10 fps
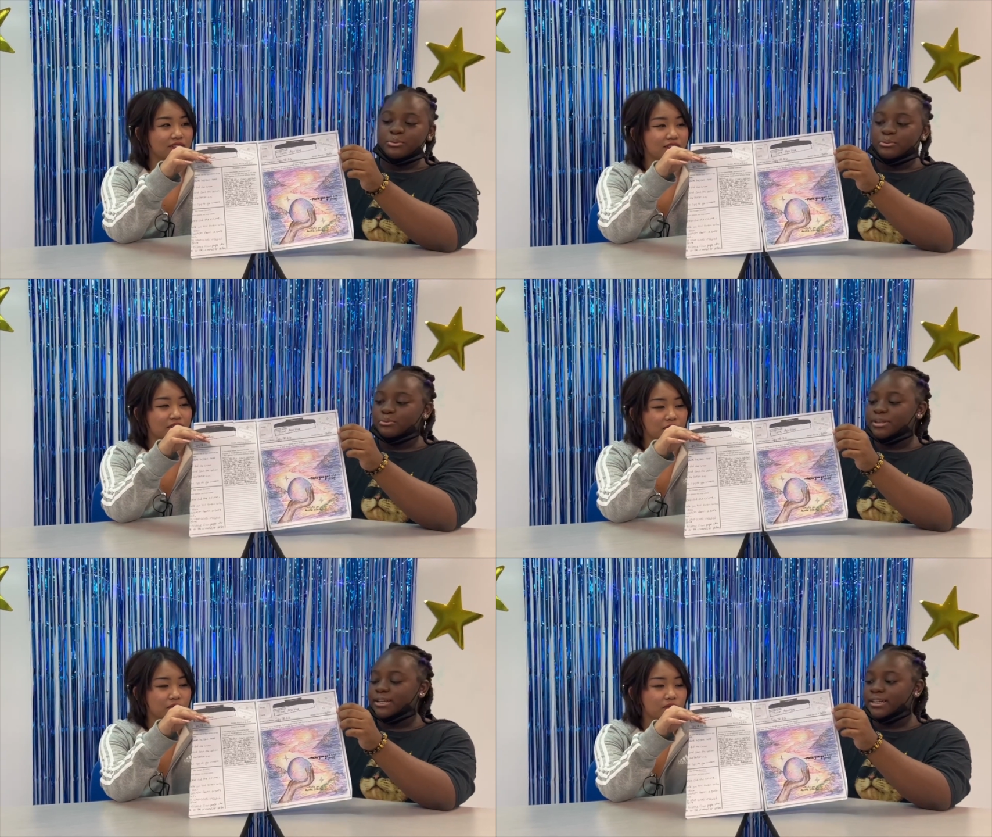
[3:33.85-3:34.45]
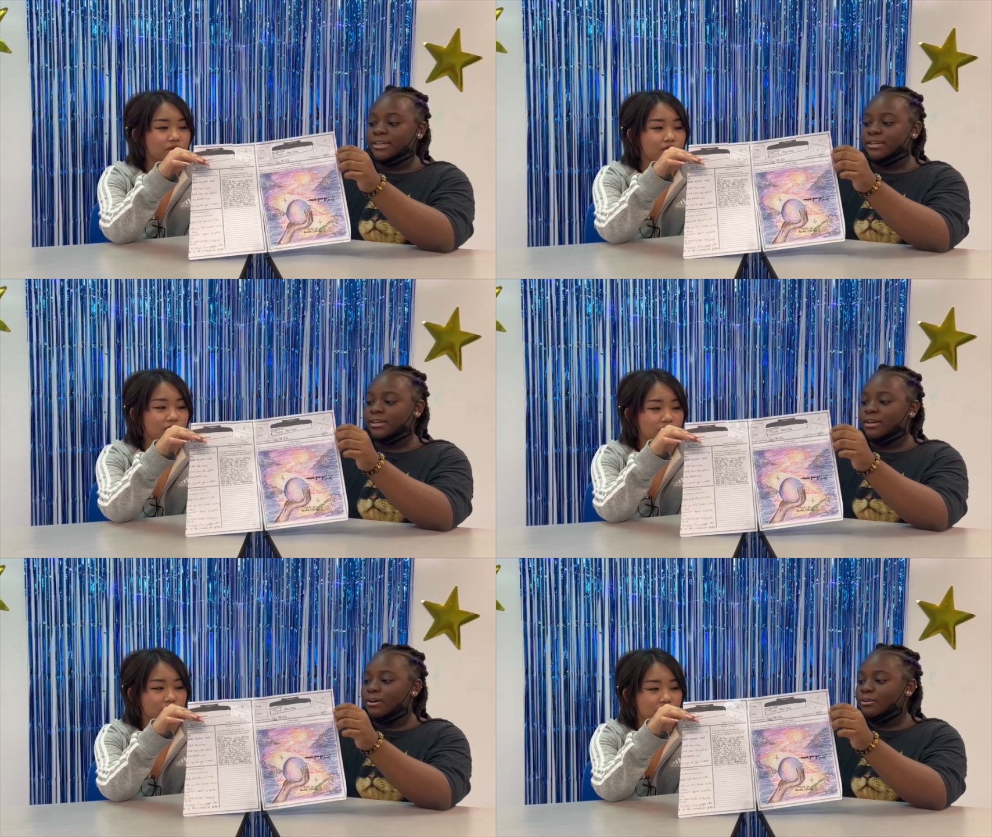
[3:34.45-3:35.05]
Speaker 1: who did it
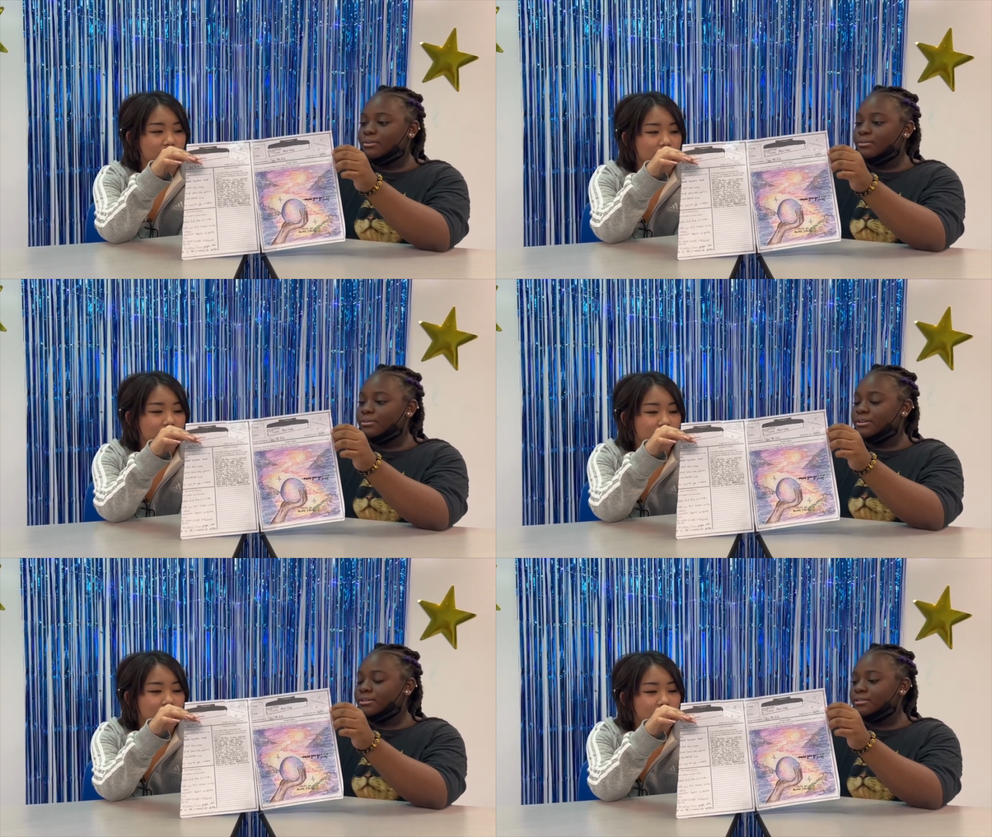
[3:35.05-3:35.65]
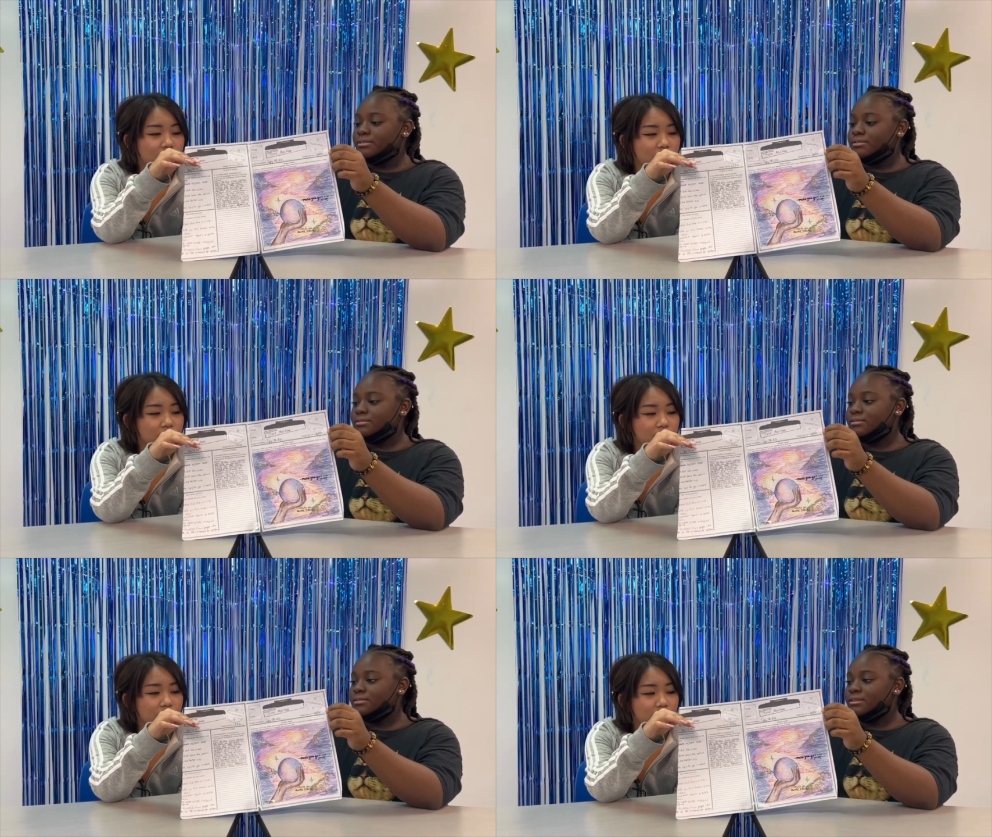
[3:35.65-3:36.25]
or
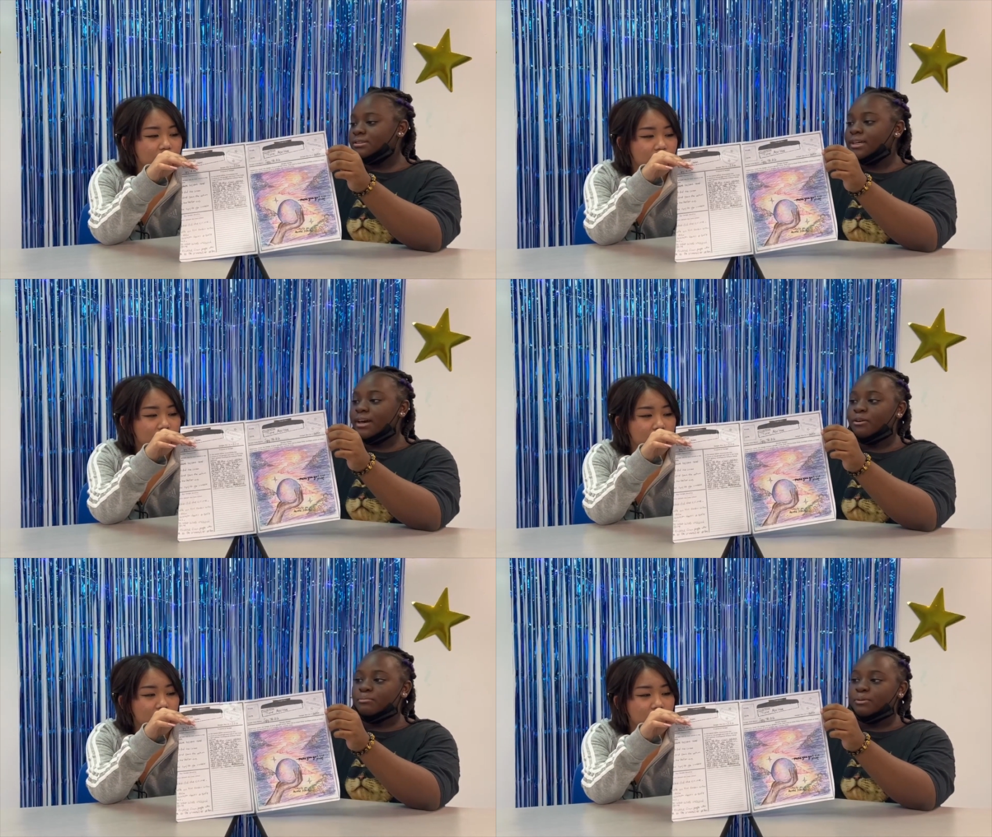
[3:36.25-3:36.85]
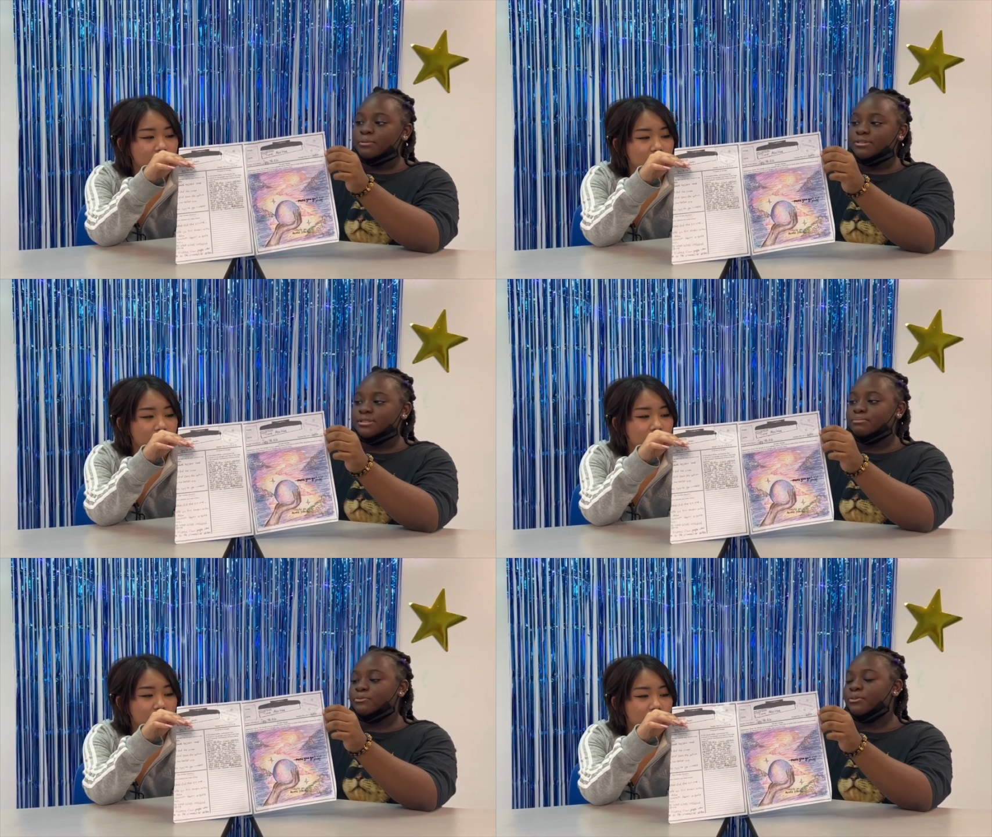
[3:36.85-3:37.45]
to help the person
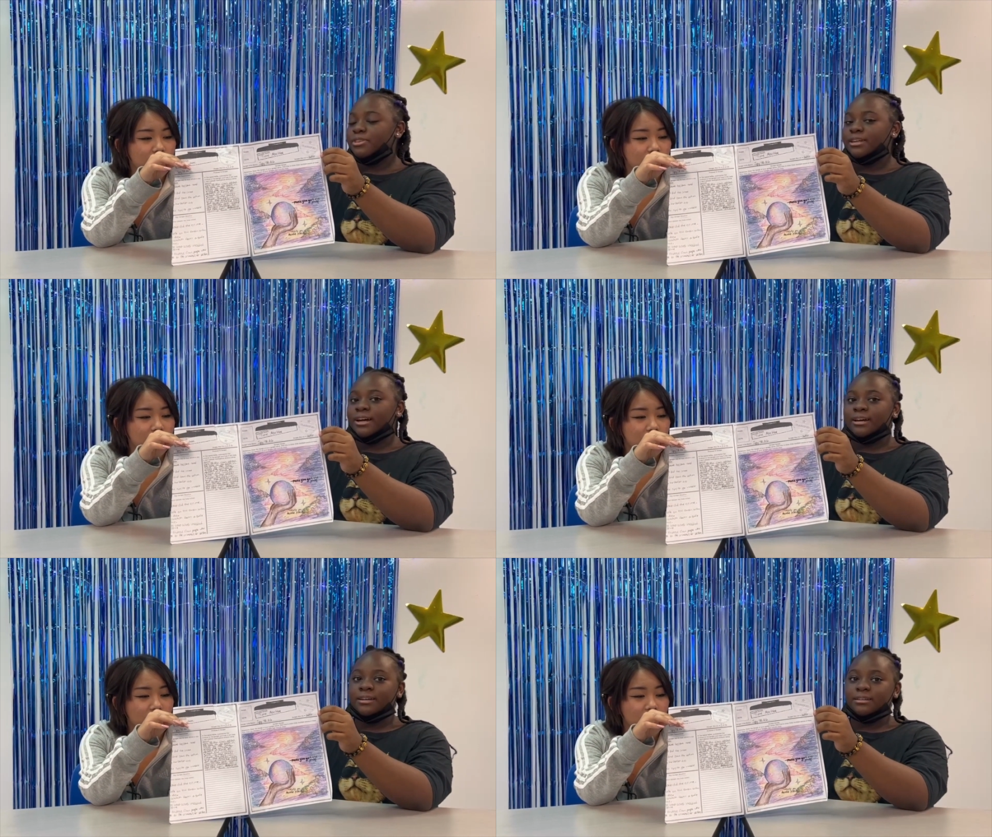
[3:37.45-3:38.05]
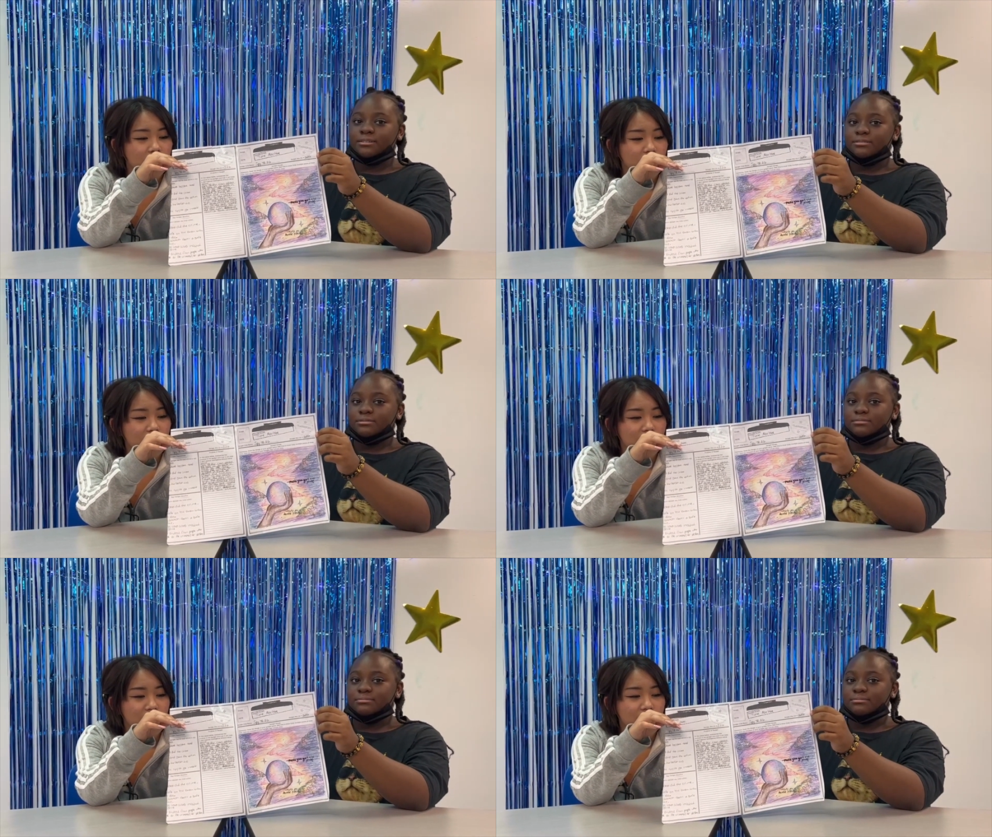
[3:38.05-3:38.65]
before they die.
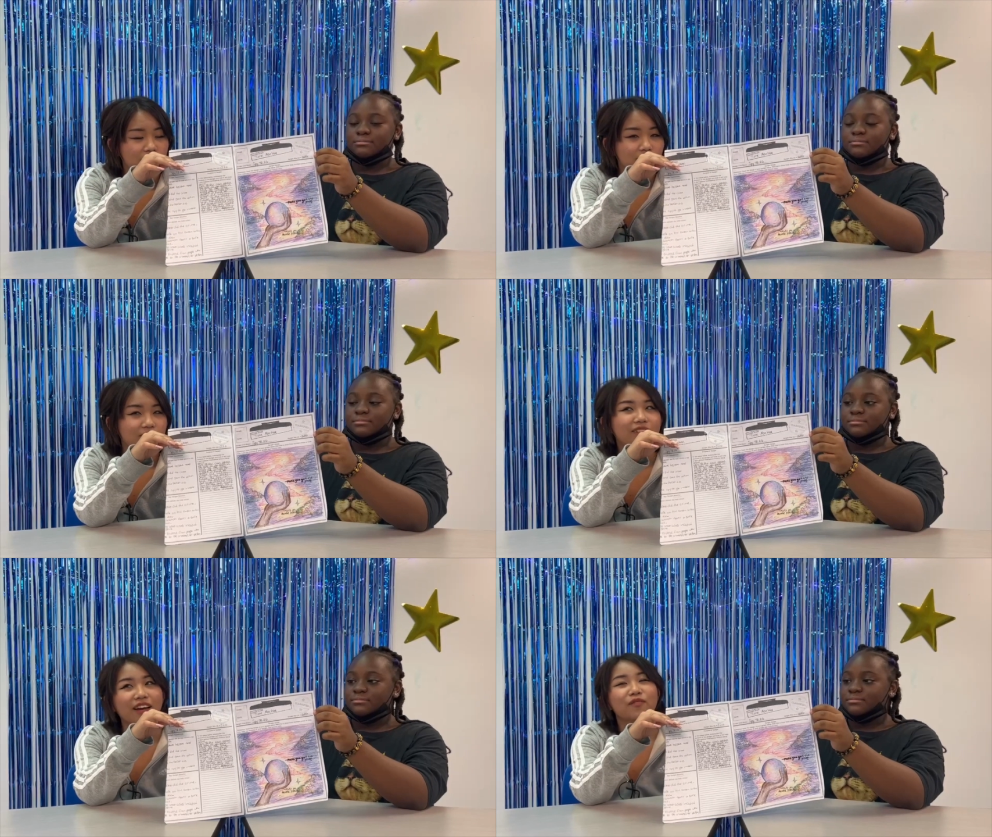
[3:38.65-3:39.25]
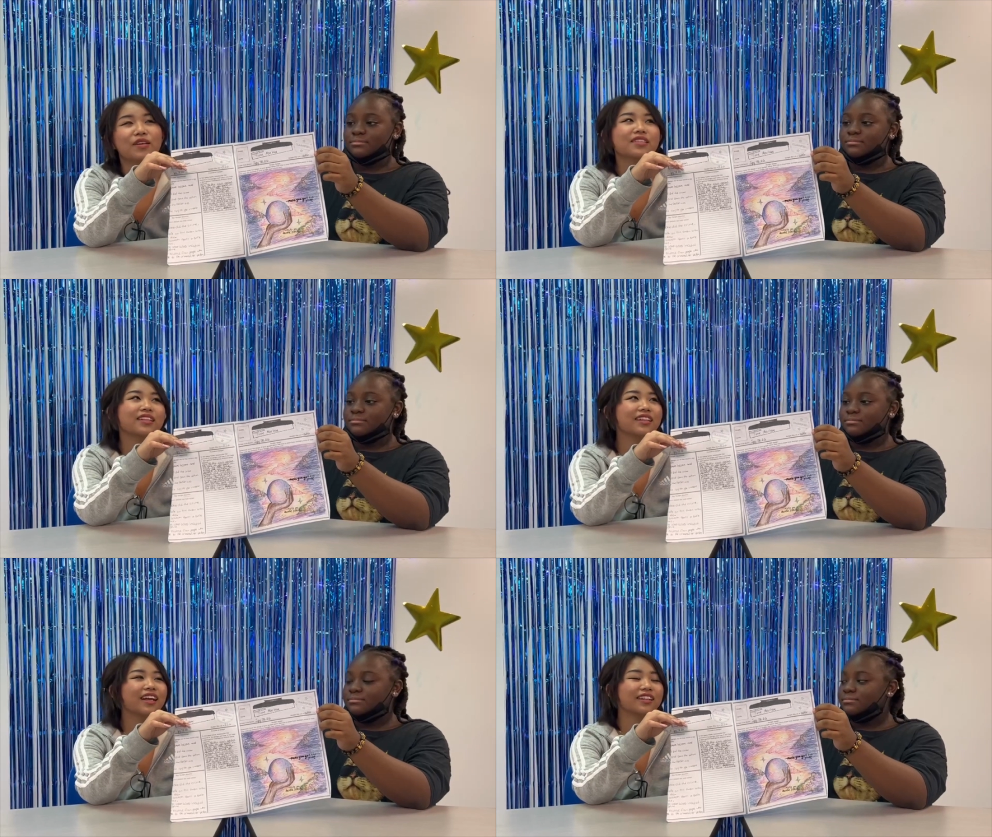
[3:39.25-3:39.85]
Speaker 2: Yeah,
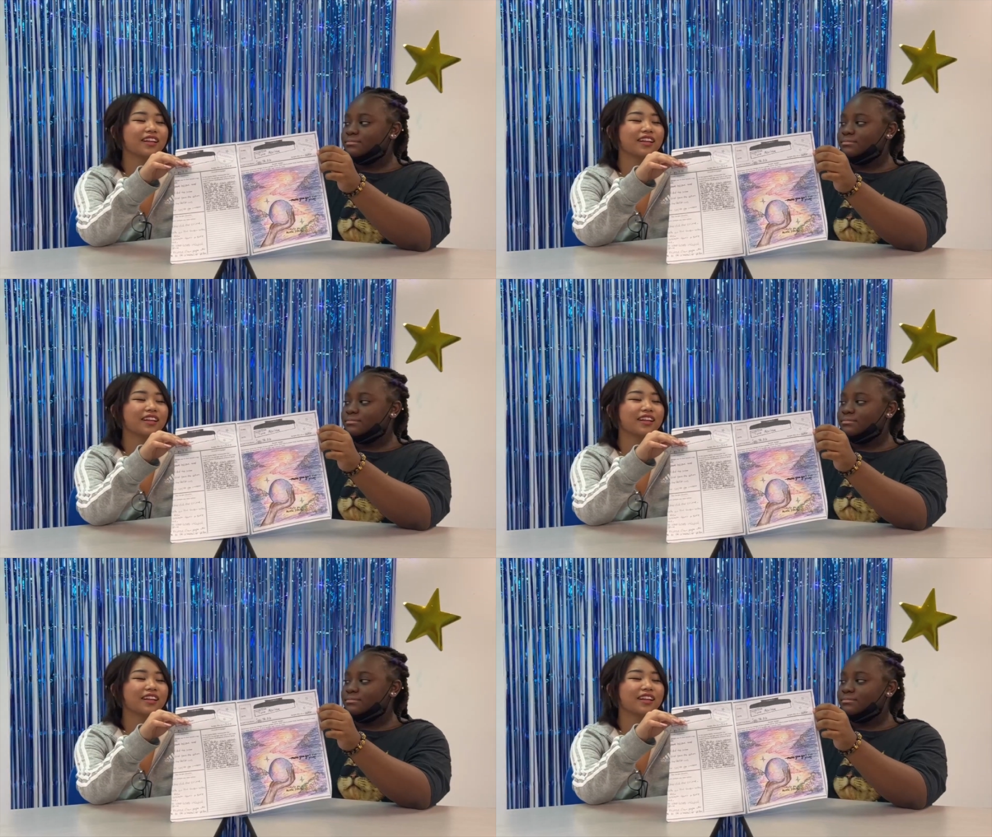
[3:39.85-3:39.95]
basically like